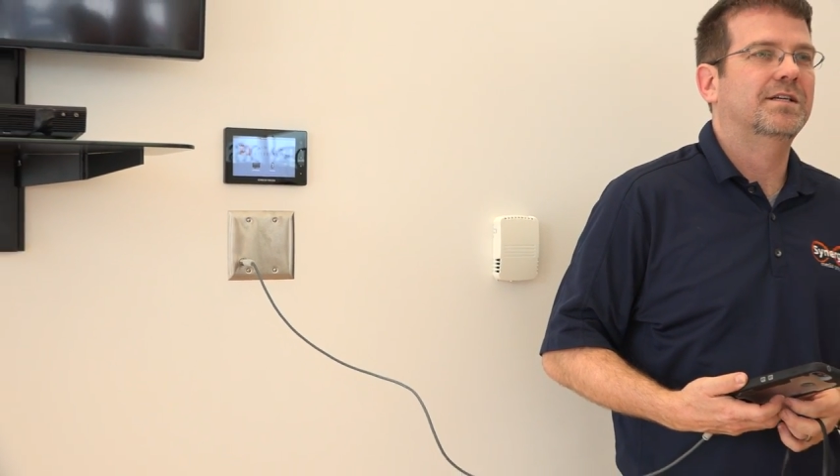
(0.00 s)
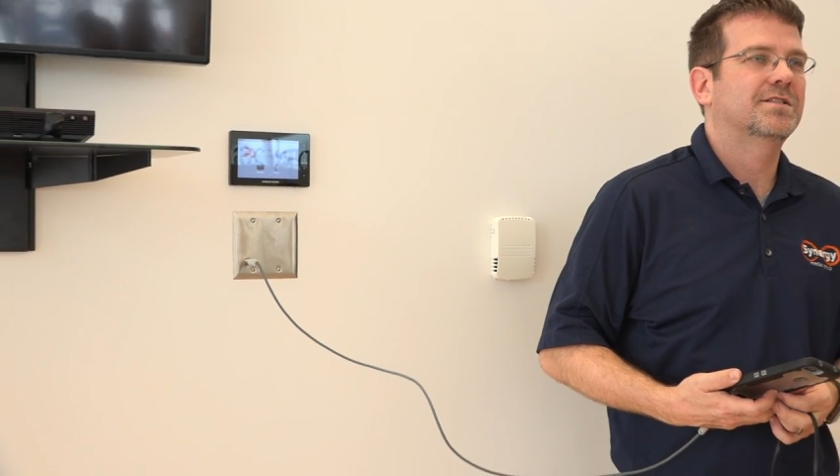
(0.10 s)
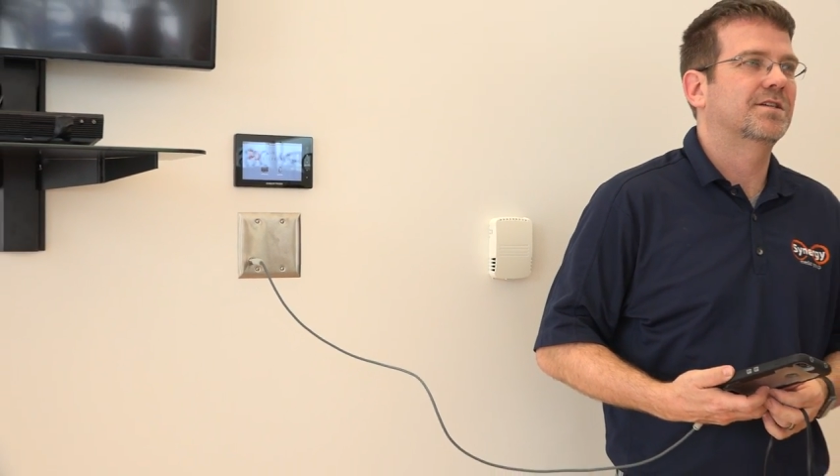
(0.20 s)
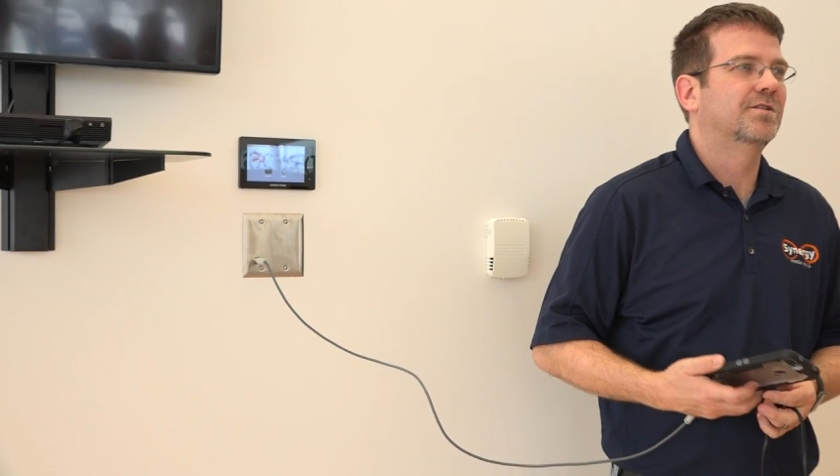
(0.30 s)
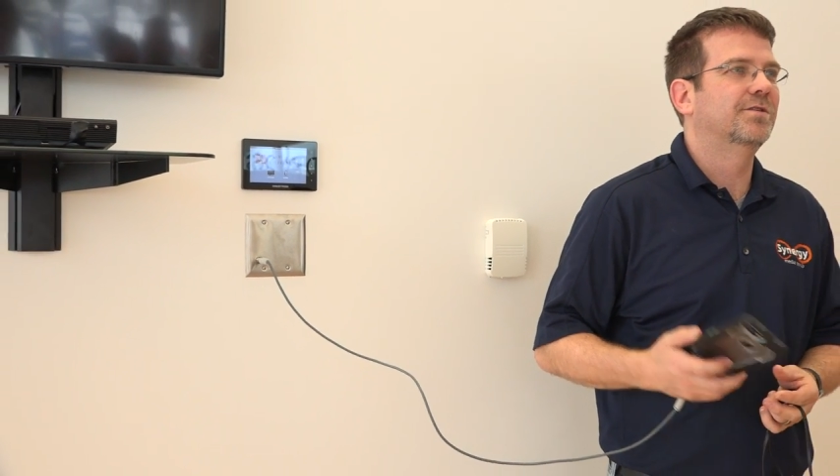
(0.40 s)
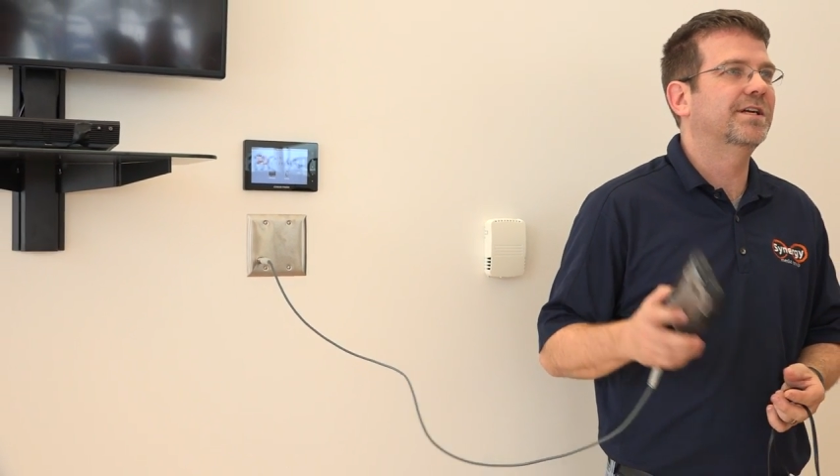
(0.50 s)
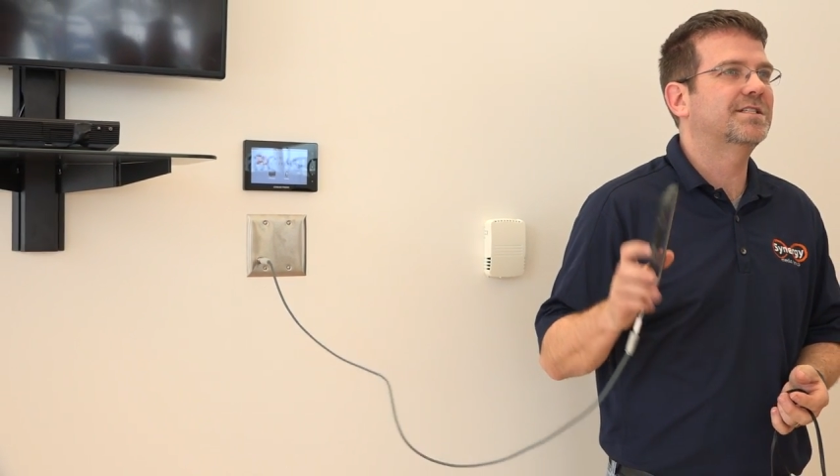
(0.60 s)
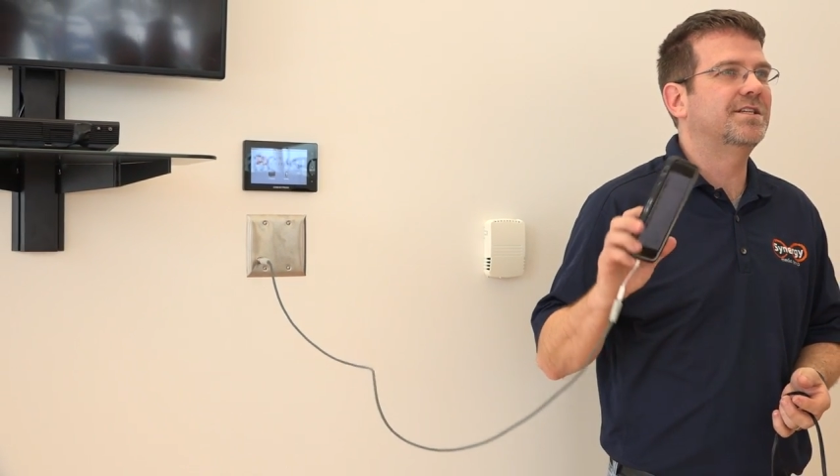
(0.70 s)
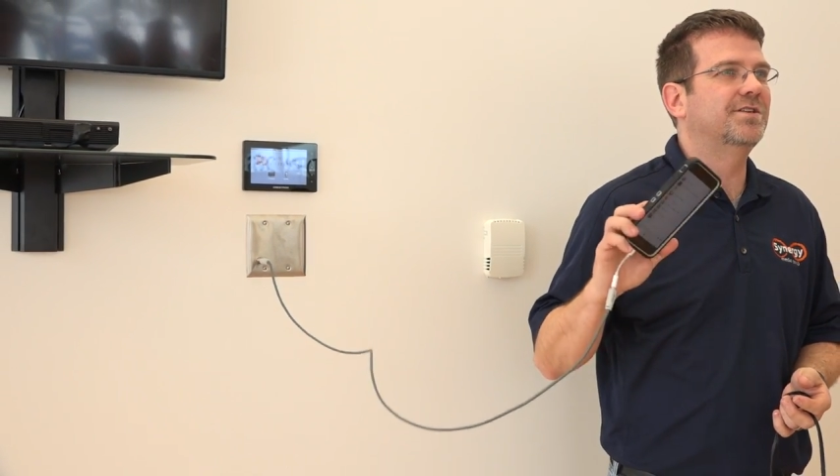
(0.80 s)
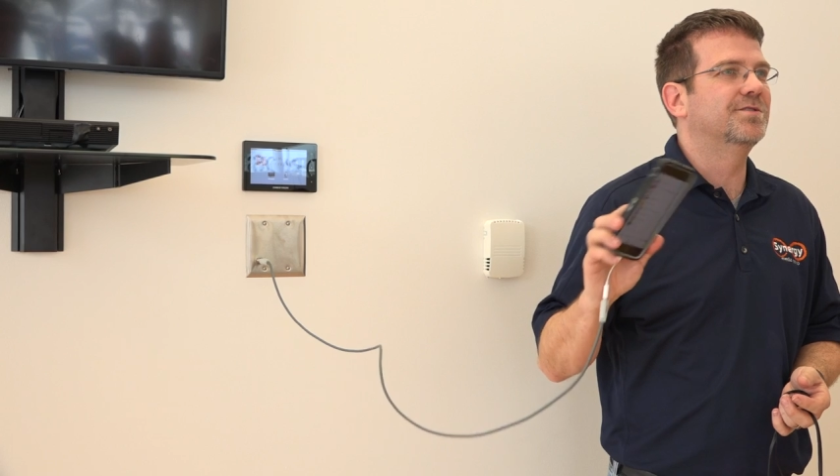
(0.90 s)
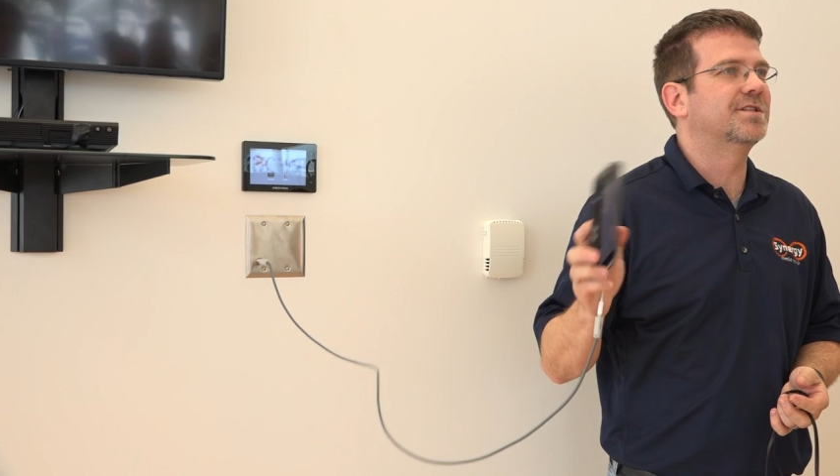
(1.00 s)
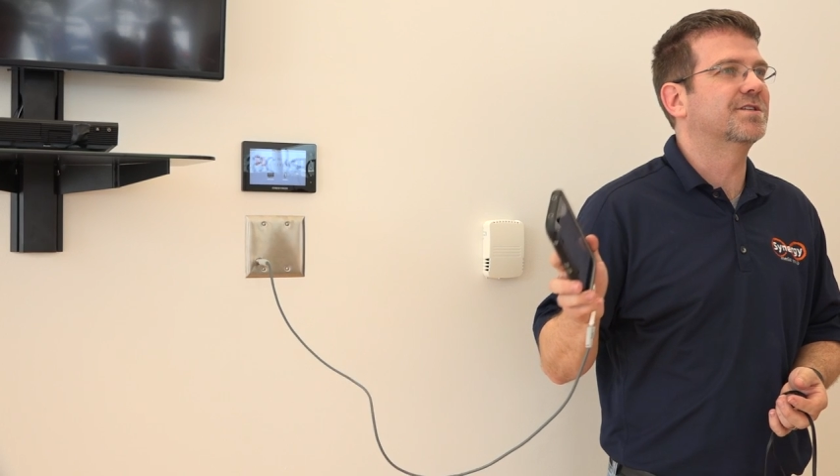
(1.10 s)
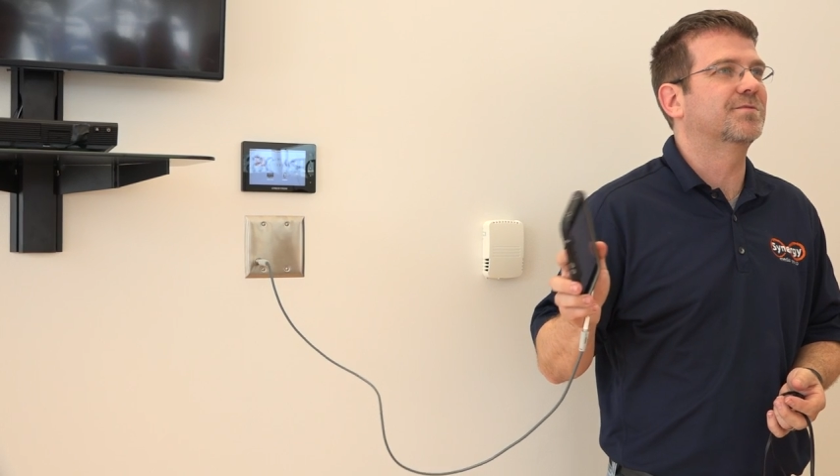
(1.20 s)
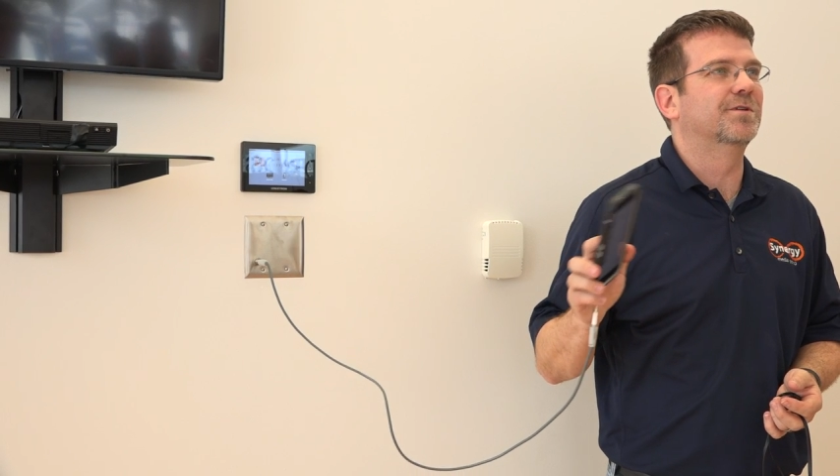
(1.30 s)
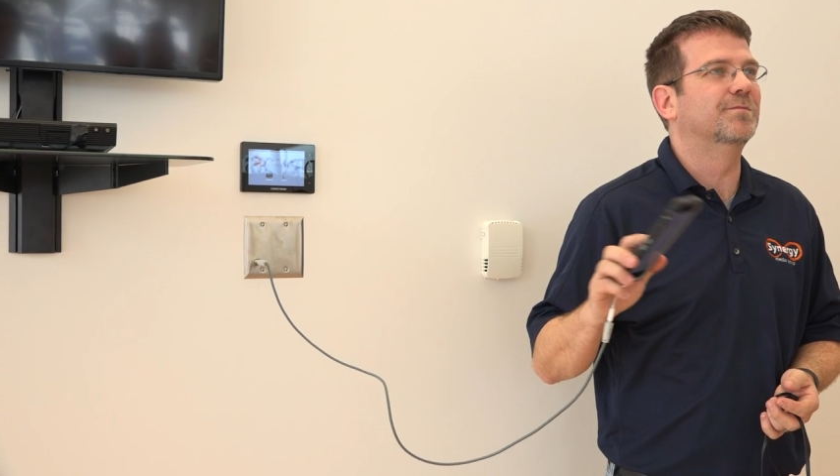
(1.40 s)
it. So who gets to use
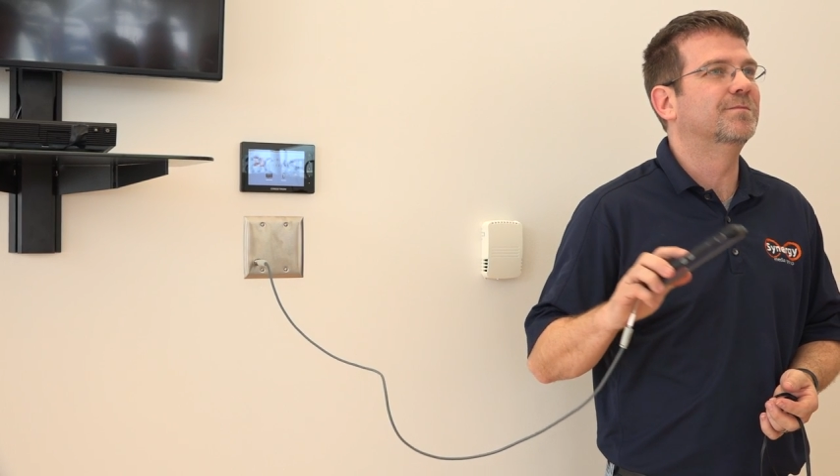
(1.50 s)
this room?